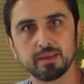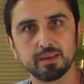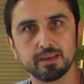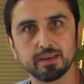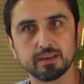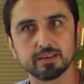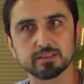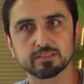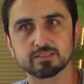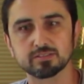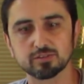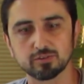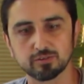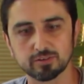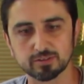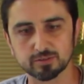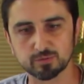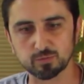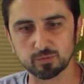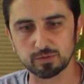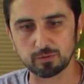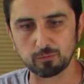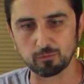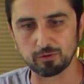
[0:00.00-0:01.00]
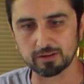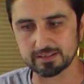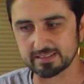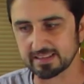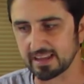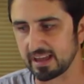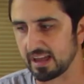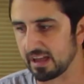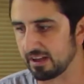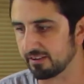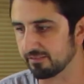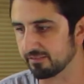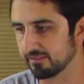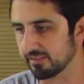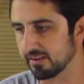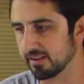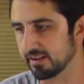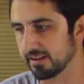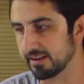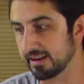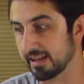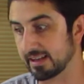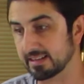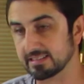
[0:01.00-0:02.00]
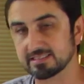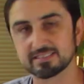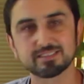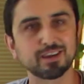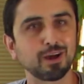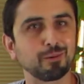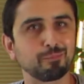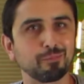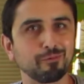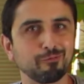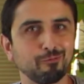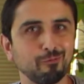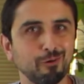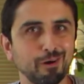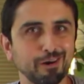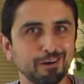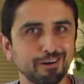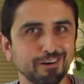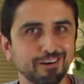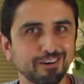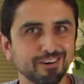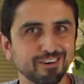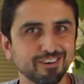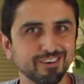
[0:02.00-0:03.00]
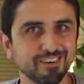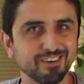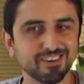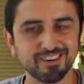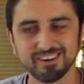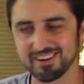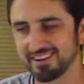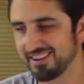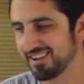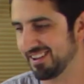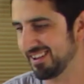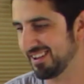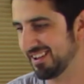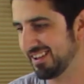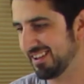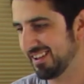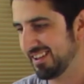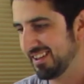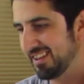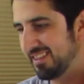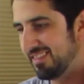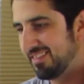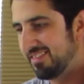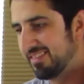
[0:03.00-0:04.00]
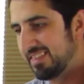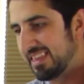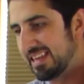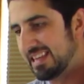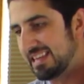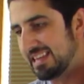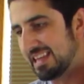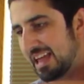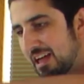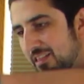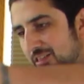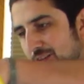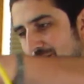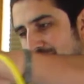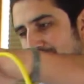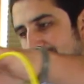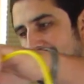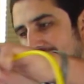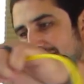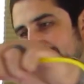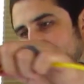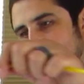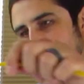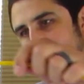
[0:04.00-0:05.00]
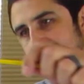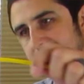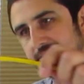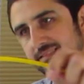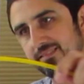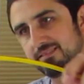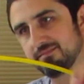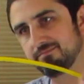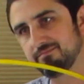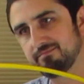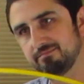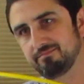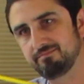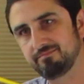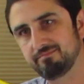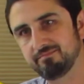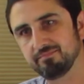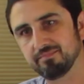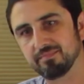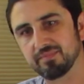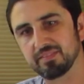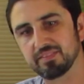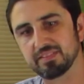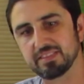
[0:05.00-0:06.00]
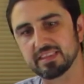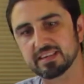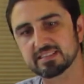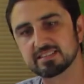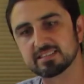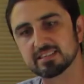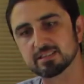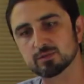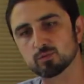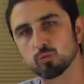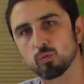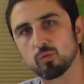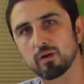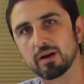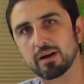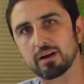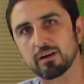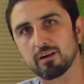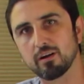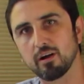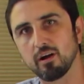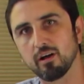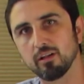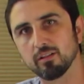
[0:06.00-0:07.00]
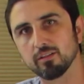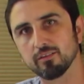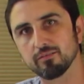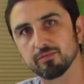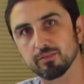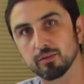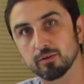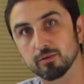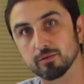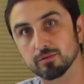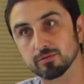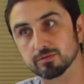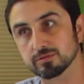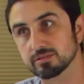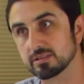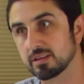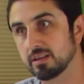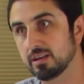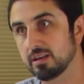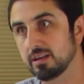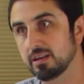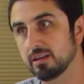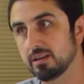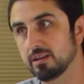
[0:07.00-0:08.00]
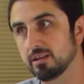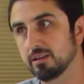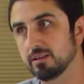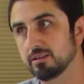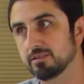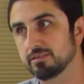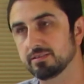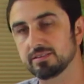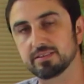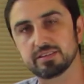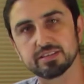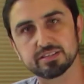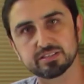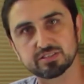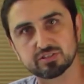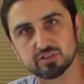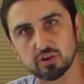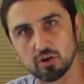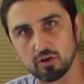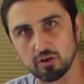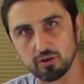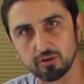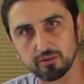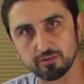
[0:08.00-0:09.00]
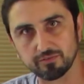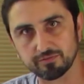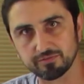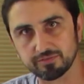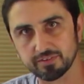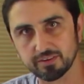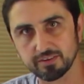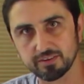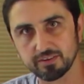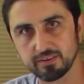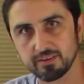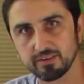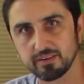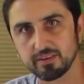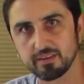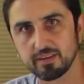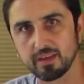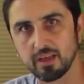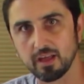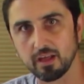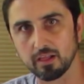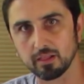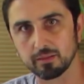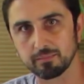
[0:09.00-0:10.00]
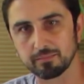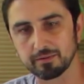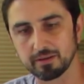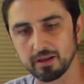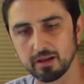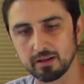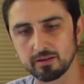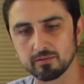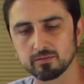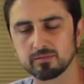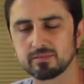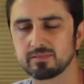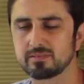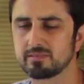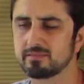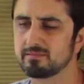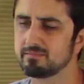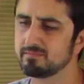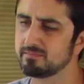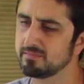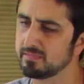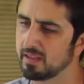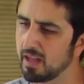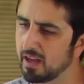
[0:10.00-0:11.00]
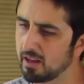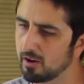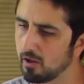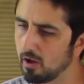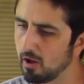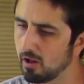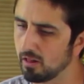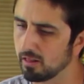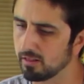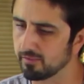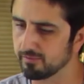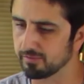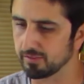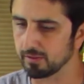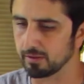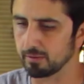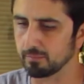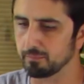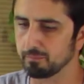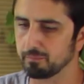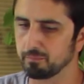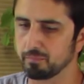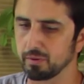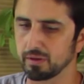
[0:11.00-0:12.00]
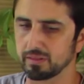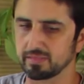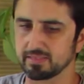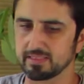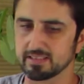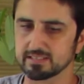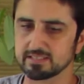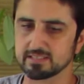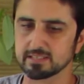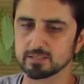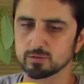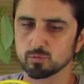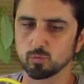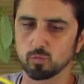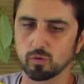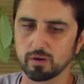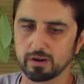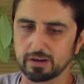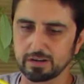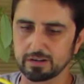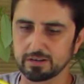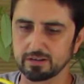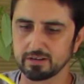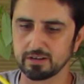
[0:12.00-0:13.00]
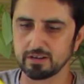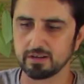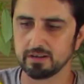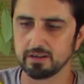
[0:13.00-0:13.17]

as soon as we want to have a nice cup of water. The yellow line, this is where all of those dissolved elements, not all of them, but this is where